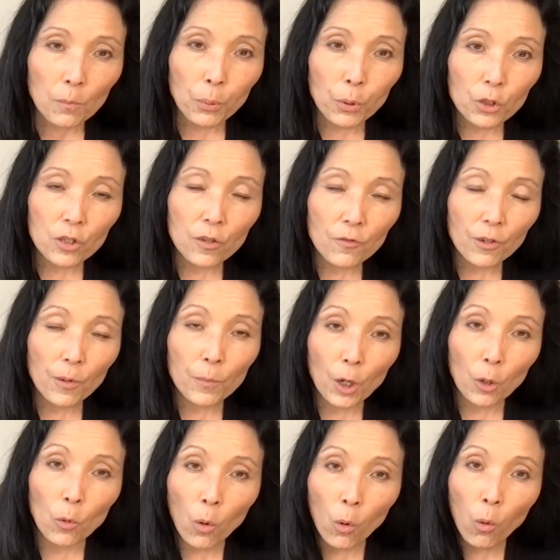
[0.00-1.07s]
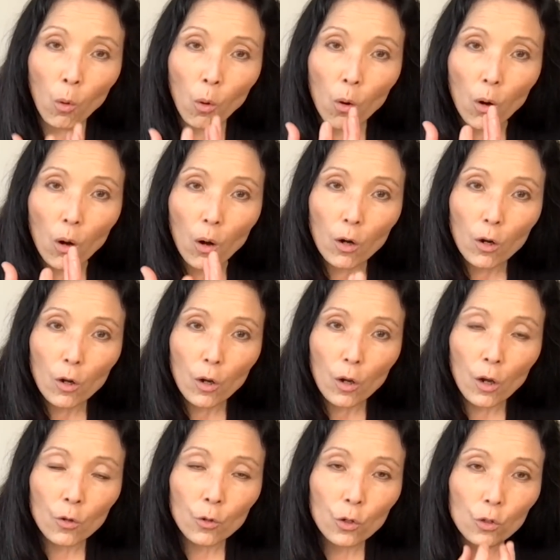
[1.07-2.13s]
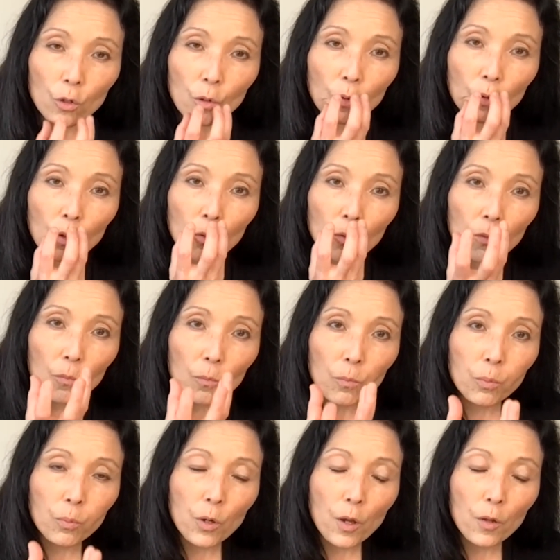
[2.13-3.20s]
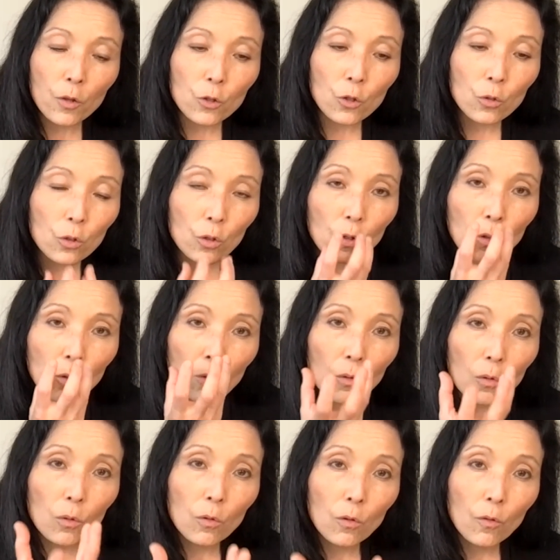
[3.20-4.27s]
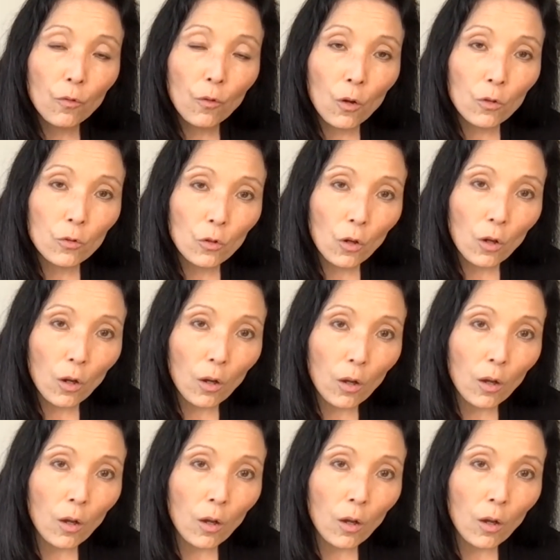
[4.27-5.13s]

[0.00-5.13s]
pushing from the core, and just breath just falls off.